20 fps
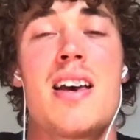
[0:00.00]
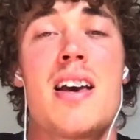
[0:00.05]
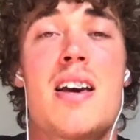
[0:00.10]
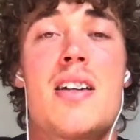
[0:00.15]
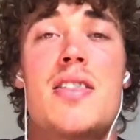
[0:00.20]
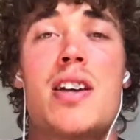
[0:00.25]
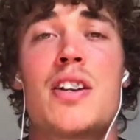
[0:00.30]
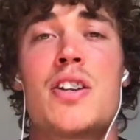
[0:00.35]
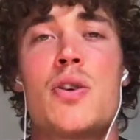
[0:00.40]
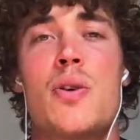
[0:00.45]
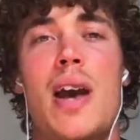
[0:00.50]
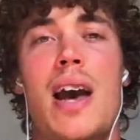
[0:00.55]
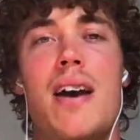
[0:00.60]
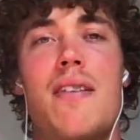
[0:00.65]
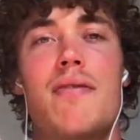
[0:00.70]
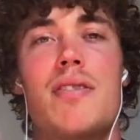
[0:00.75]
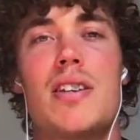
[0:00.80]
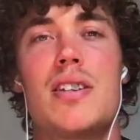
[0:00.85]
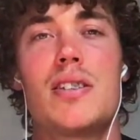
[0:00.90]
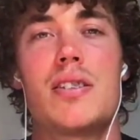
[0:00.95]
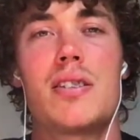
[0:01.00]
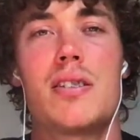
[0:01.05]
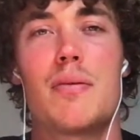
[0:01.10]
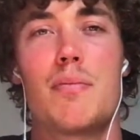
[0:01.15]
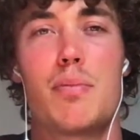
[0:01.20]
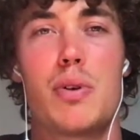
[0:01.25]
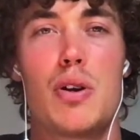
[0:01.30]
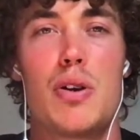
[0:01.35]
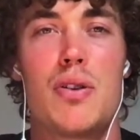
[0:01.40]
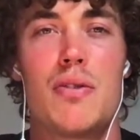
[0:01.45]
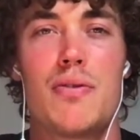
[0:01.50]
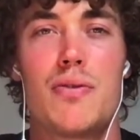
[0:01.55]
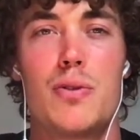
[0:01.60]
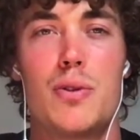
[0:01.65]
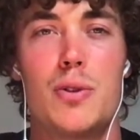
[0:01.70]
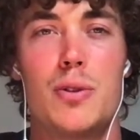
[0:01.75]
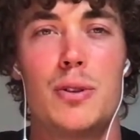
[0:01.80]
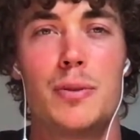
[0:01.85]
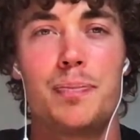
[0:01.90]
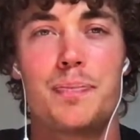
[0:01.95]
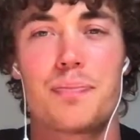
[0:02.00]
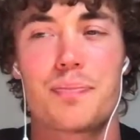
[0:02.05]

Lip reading: then you have this beautiful